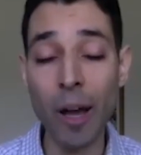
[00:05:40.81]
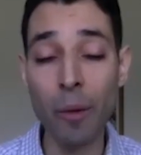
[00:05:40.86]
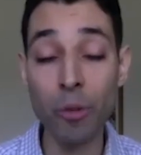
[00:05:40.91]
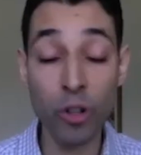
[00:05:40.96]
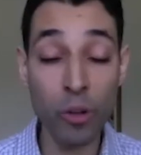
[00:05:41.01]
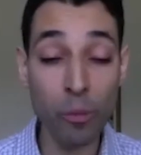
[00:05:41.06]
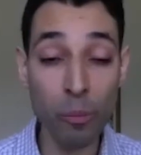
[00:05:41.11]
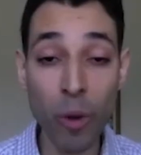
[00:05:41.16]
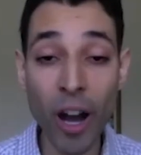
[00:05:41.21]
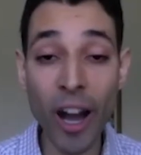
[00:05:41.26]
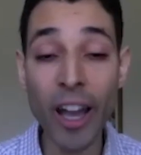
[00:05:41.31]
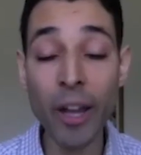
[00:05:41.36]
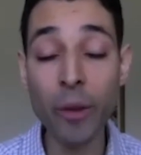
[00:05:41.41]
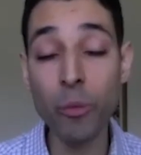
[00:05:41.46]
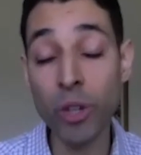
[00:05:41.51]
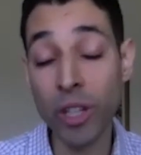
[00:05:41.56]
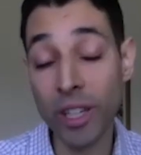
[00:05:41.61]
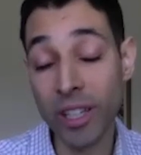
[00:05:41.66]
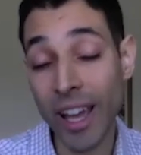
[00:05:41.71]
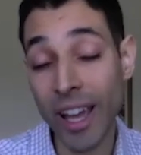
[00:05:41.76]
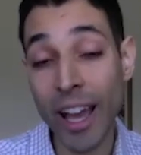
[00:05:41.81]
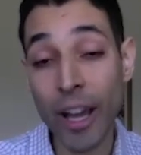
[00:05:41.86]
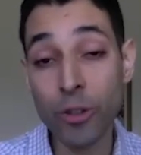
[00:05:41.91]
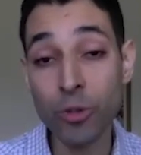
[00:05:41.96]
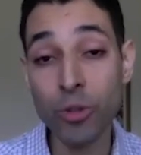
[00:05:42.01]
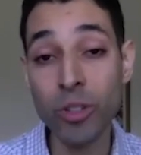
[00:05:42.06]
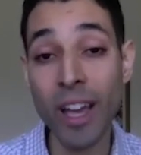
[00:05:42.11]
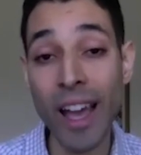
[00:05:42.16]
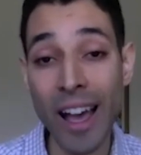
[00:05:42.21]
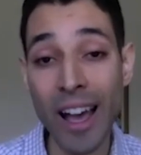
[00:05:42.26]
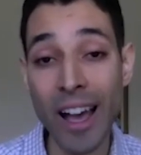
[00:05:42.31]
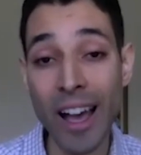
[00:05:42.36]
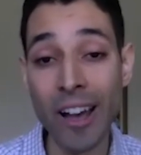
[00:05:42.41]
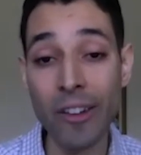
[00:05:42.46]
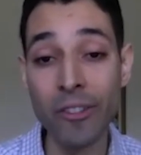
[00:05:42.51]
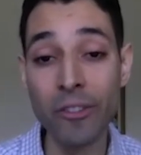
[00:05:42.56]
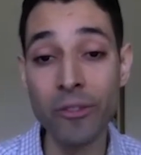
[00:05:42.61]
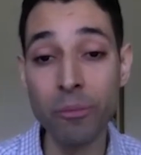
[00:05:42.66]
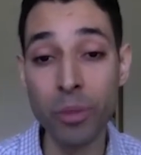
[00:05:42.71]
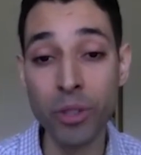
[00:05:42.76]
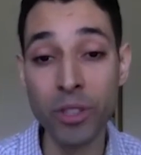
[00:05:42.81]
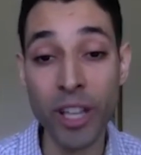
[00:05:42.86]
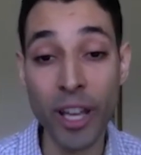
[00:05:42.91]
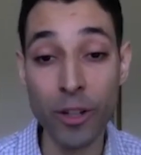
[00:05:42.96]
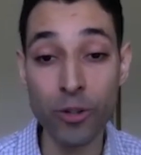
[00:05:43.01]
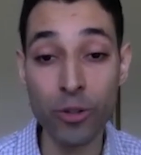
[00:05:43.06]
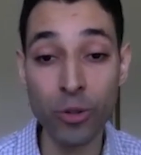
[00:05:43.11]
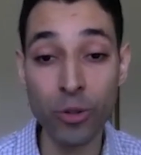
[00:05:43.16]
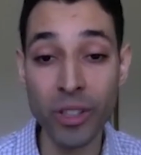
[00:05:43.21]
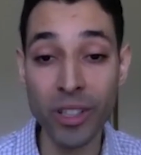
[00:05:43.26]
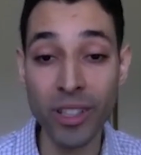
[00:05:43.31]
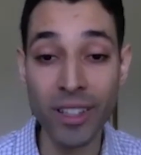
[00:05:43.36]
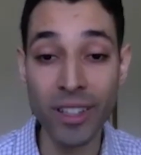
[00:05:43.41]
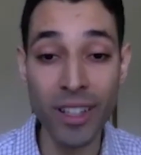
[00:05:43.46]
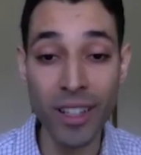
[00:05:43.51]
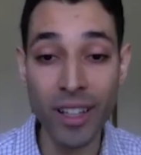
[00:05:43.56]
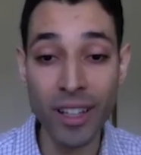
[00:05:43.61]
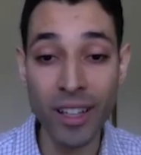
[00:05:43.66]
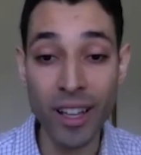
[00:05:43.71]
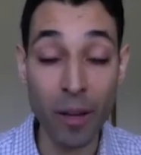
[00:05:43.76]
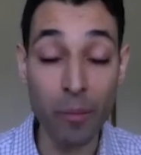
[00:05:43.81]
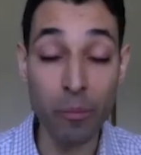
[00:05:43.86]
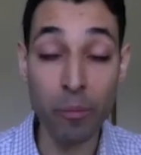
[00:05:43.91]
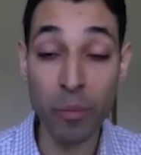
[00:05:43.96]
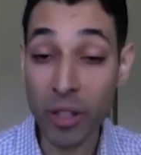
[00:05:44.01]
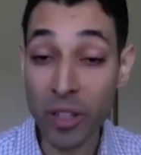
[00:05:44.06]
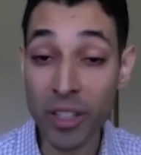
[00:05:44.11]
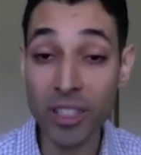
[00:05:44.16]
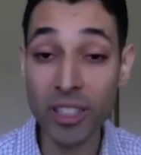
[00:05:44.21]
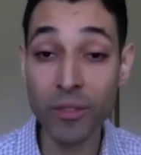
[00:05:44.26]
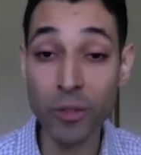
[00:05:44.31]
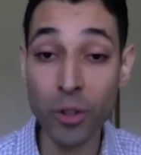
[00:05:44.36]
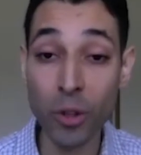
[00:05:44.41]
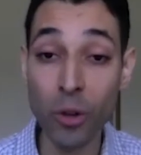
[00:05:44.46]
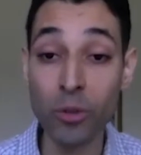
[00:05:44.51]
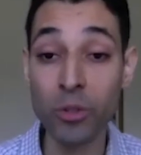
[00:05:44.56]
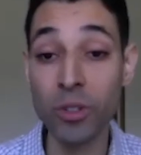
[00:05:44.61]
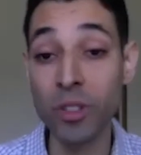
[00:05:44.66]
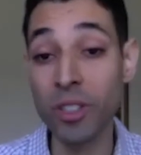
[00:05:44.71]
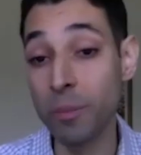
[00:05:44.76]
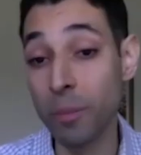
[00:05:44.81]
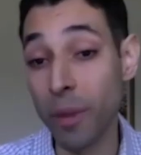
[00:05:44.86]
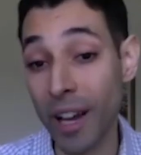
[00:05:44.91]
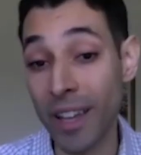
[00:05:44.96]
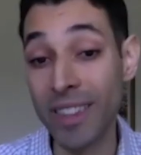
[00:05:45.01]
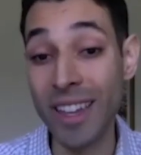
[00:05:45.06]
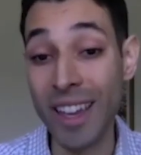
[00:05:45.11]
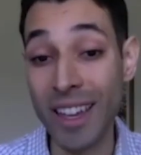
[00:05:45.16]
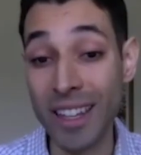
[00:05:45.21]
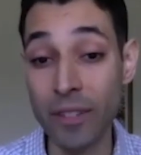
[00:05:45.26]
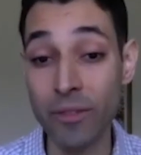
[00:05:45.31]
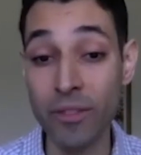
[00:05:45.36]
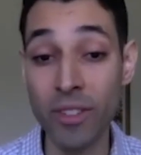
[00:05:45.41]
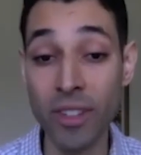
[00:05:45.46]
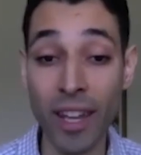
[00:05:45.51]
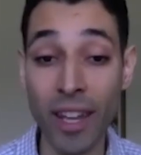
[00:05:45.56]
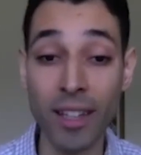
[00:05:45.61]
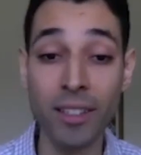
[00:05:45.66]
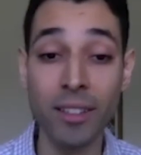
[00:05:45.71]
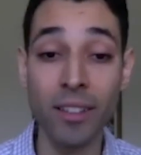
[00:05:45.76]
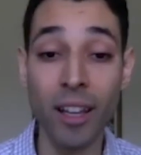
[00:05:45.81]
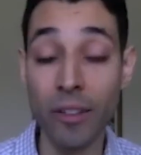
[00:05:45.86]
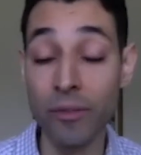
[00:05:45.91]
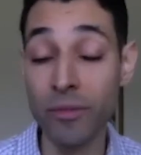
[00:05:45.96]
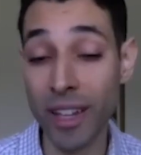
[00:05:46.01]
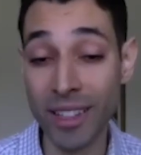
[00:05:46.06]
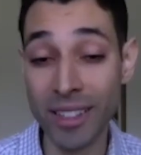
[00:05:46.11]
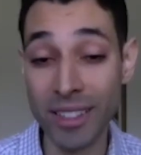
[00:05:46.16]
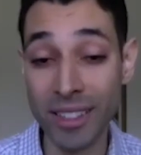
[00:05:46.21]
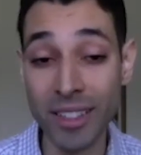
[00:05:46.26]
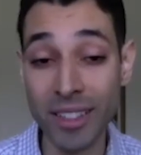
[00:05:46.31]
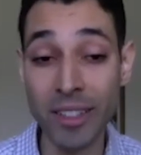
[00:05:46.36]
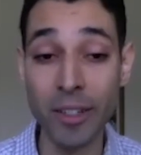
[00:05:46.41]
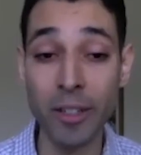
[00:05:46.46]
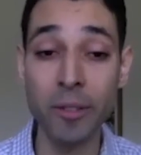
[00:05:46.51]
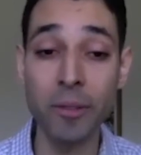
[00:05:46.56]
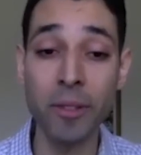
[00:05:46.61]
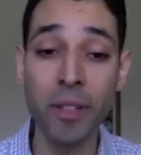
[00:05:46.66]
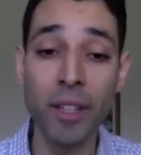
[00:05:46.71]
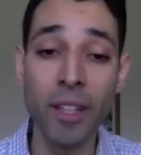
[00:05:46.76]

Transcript: Combined, we can actually have potentially billions of doses by the end of the next year.